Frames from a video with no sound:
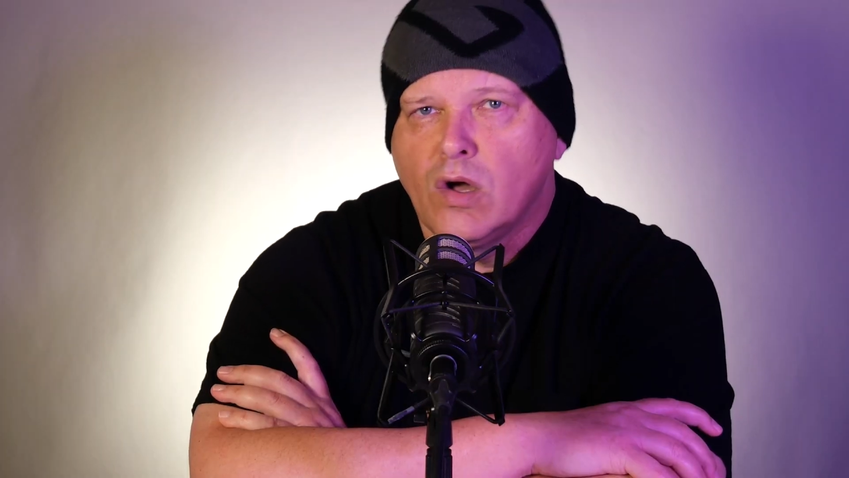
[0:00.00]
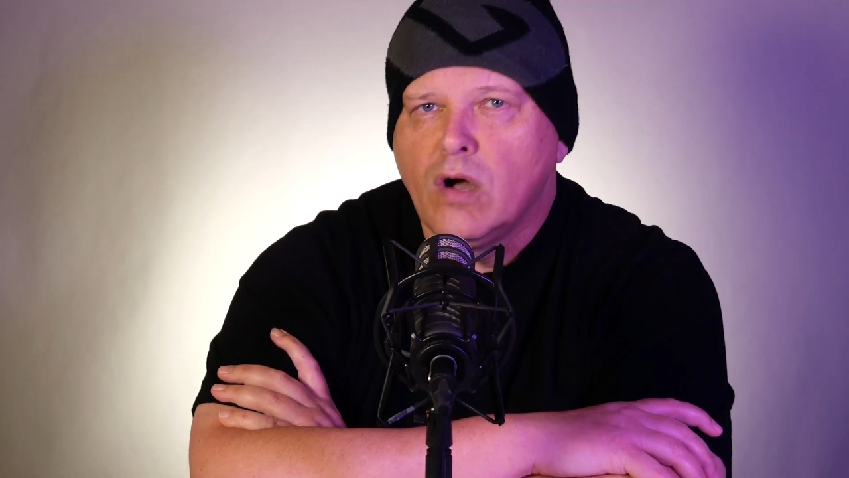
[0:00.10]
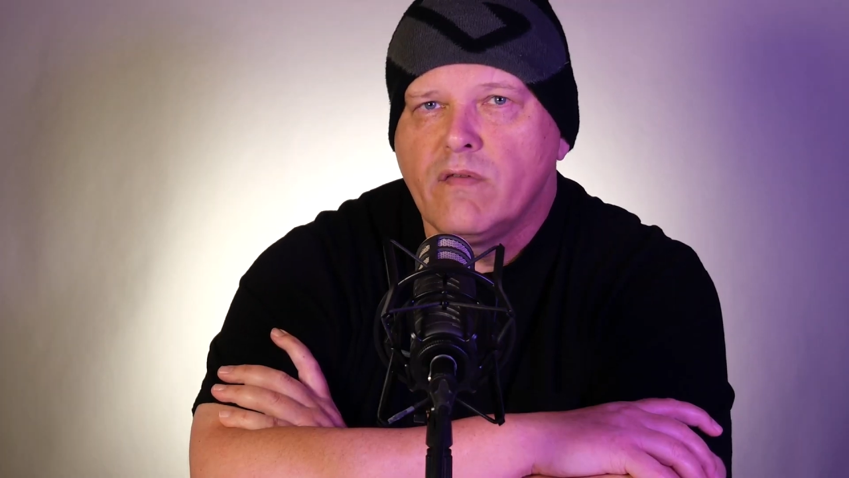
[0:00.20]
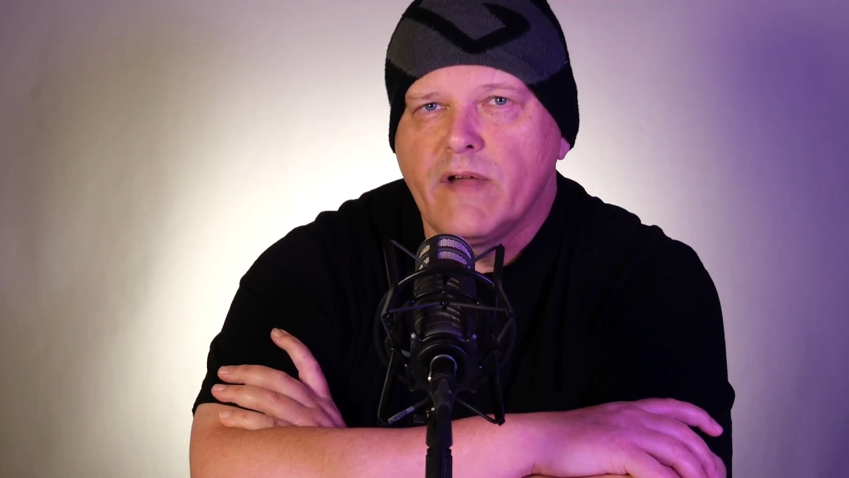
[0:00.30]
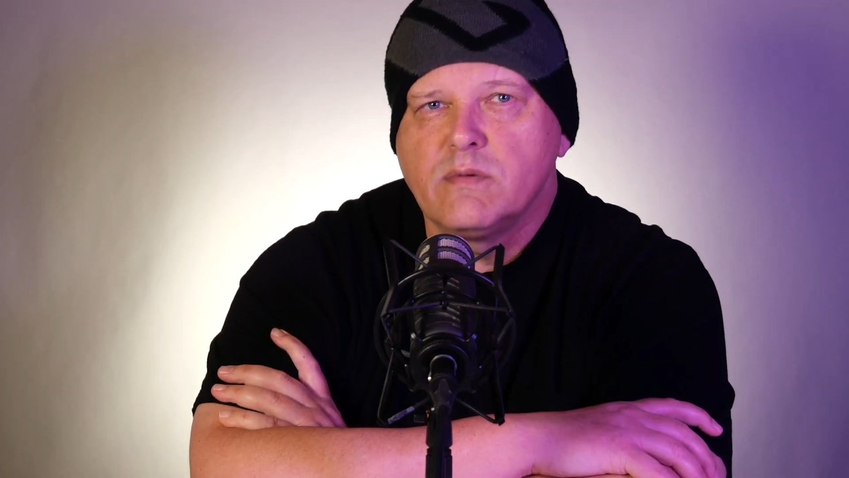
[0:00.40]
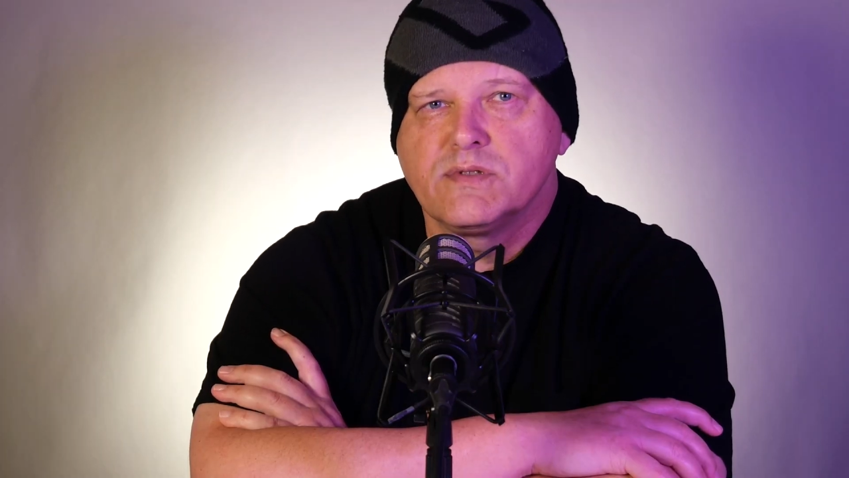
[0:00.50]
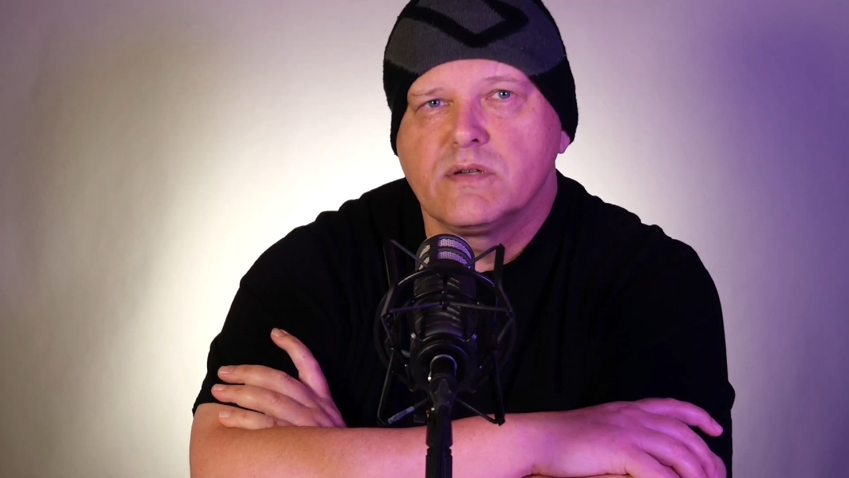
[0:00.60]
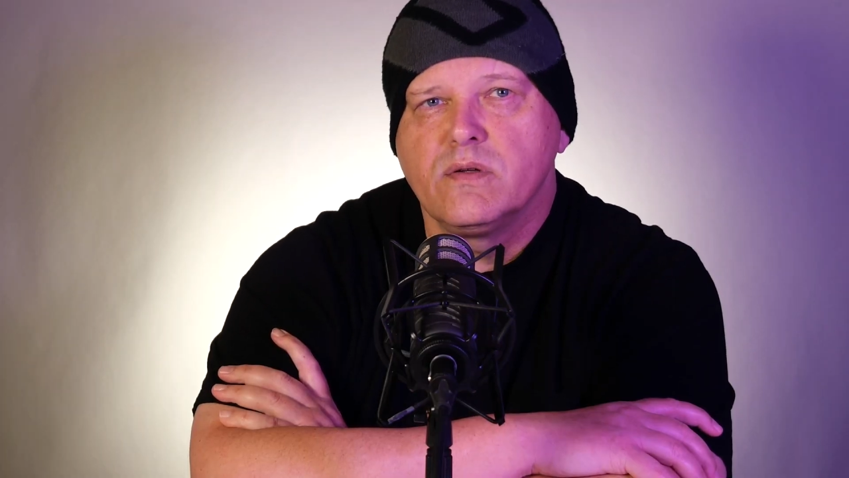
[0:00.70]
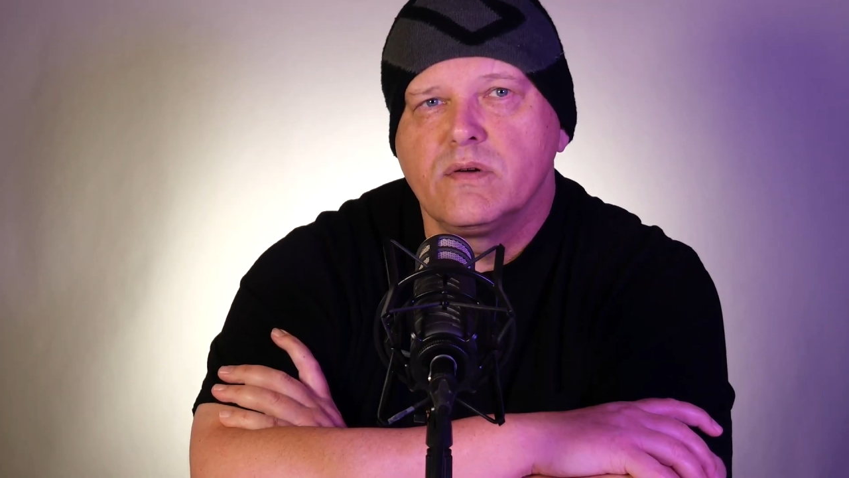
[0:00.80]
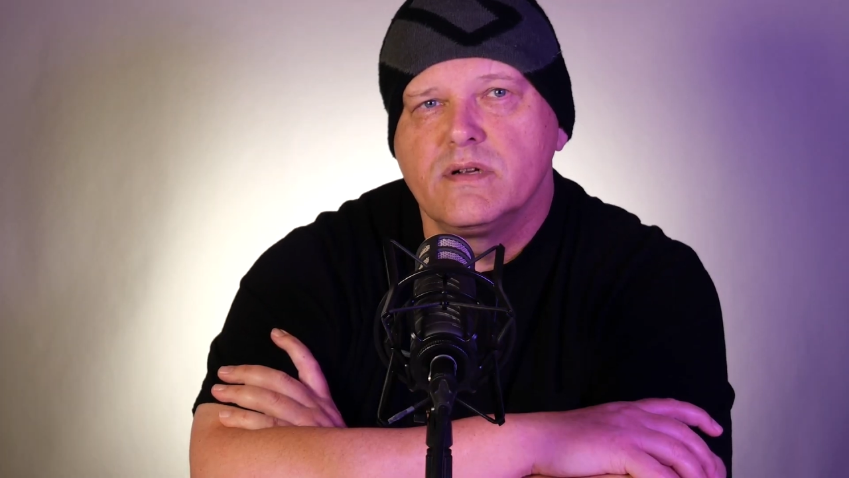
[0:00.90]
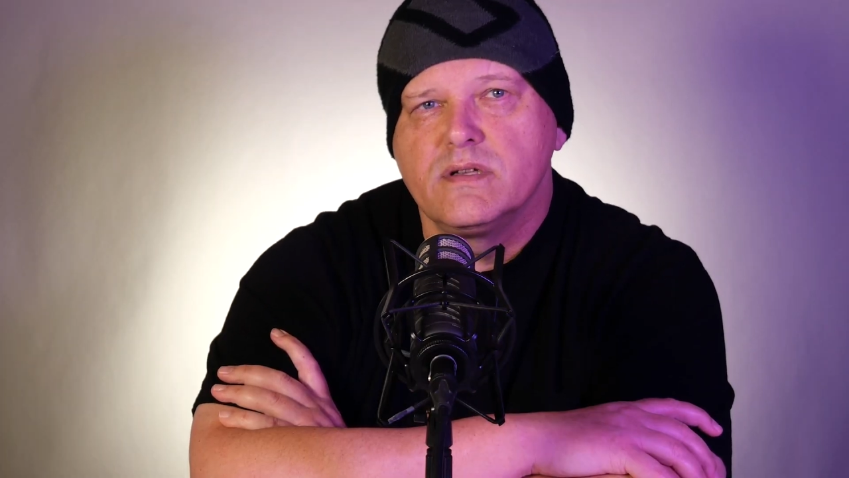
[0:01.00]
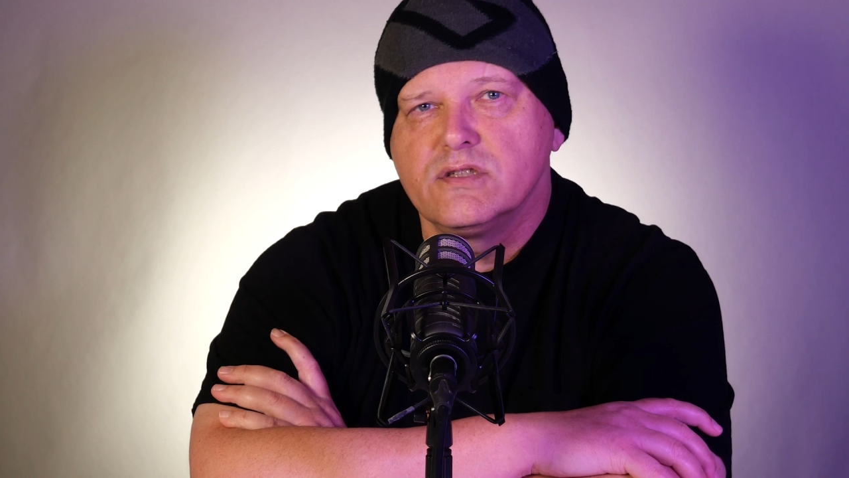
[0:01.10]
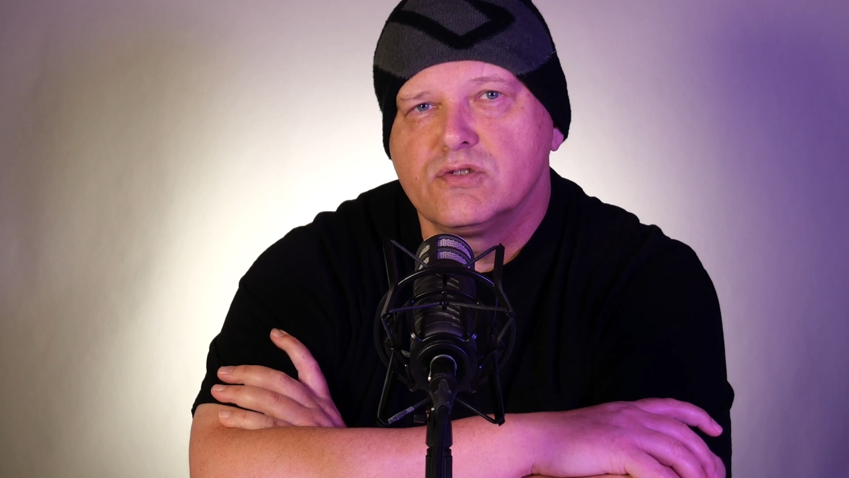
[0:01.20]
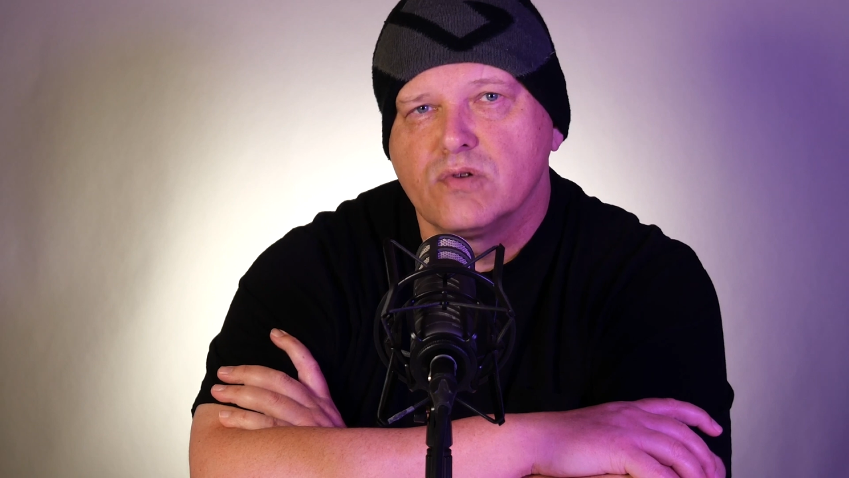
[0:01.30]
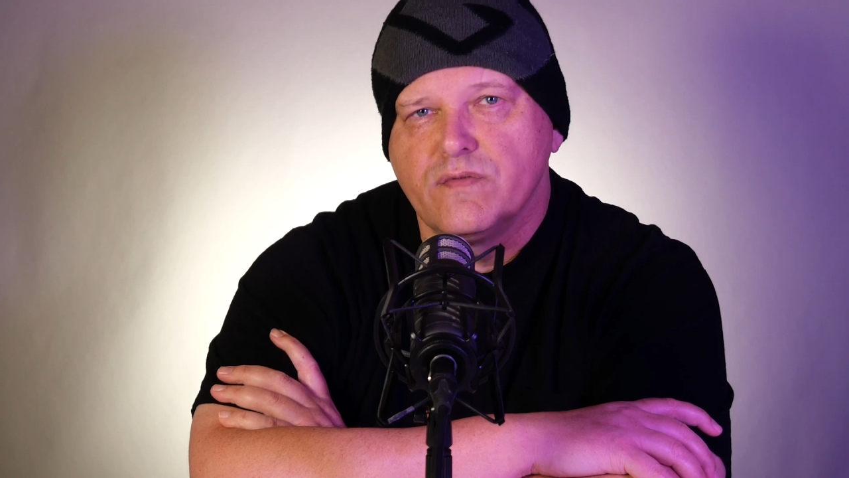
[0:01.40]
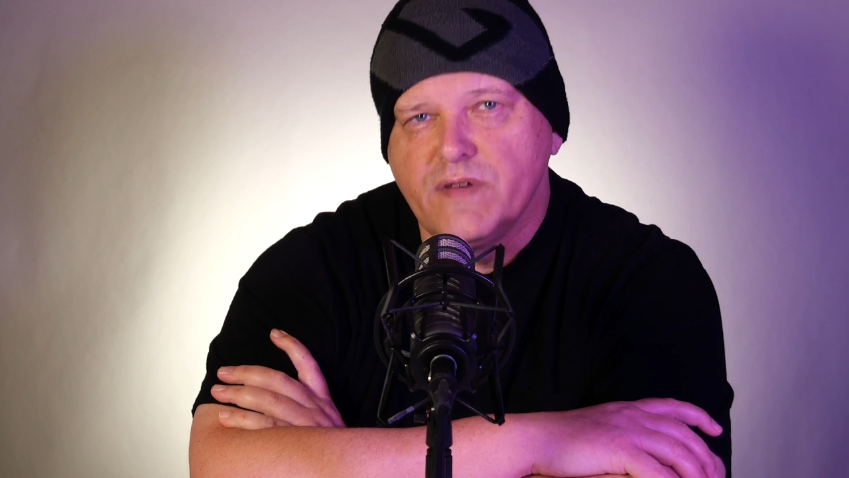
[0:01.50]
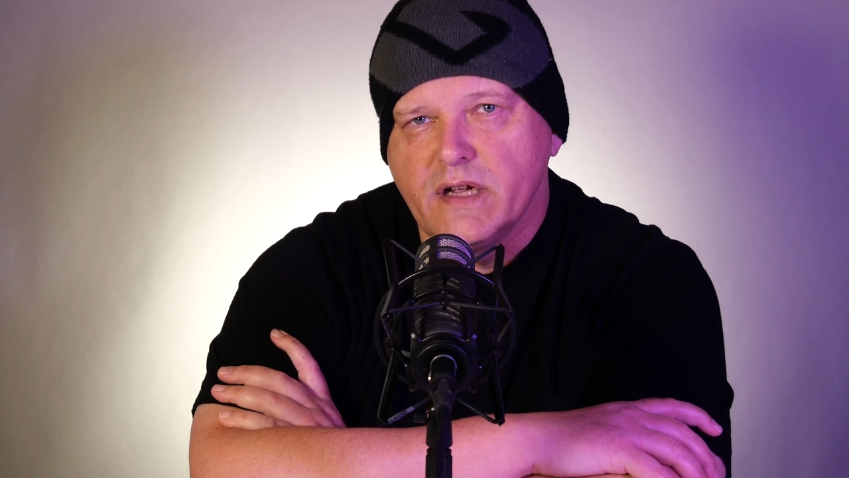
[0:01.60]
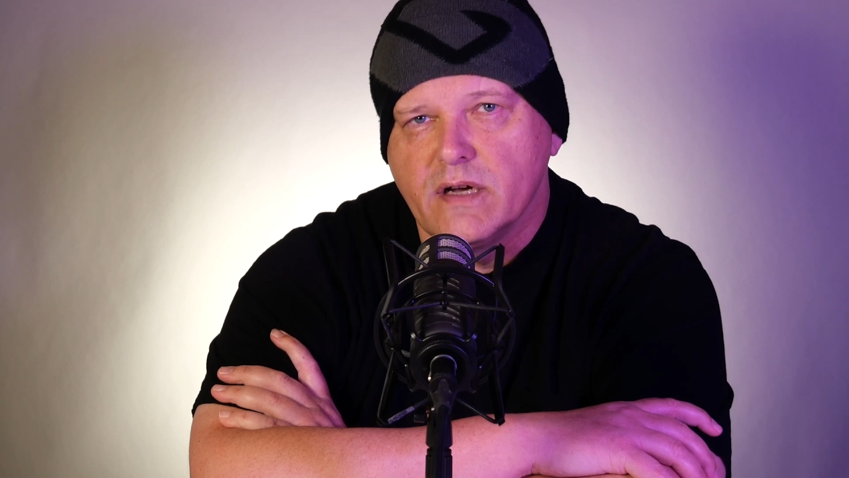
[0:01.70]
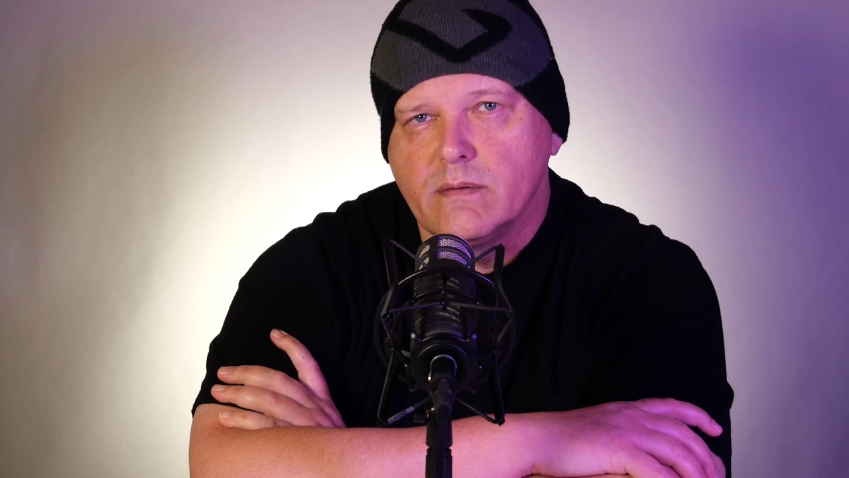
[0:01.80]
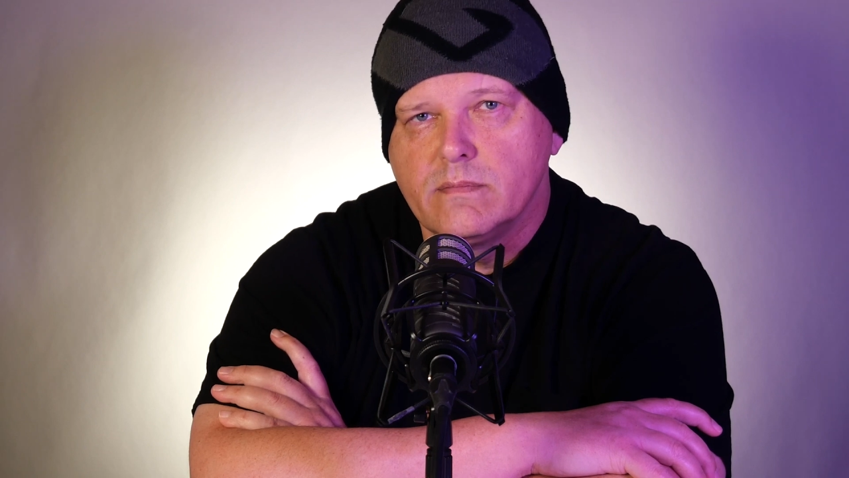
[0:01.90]
All of that was included in this short
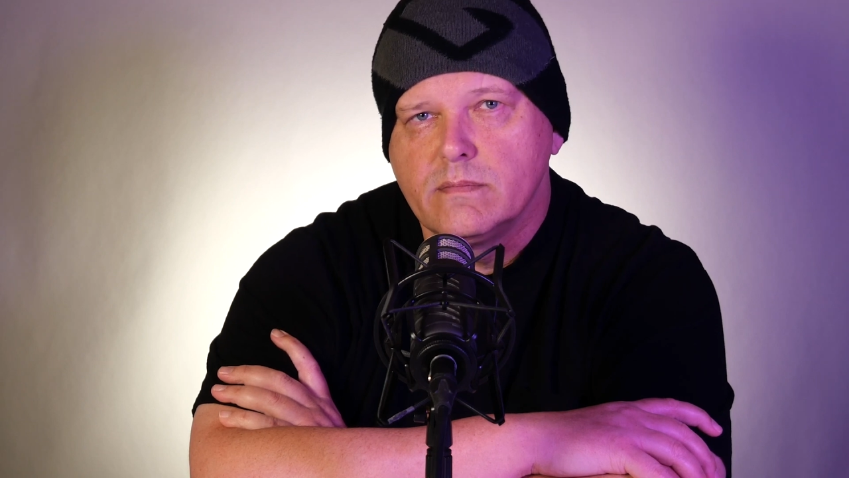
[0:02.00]
video.